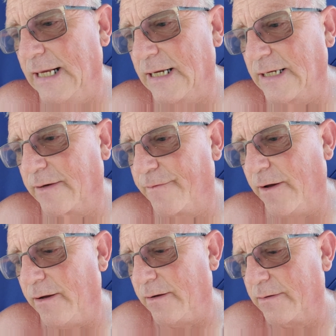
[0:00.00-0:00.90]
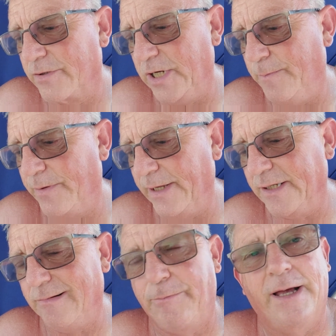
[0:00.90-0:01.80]
it's a far cheaper
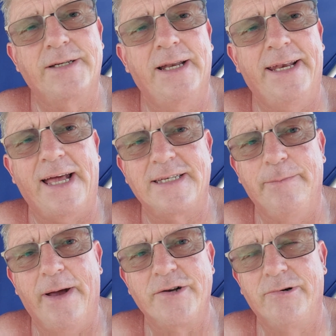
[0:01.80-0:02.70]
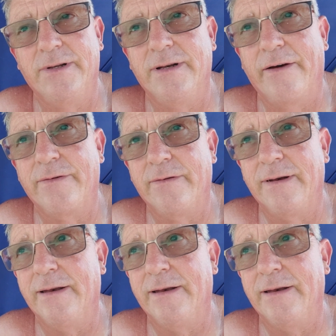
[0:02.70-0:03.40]
thing to replace a lead acid battery than have.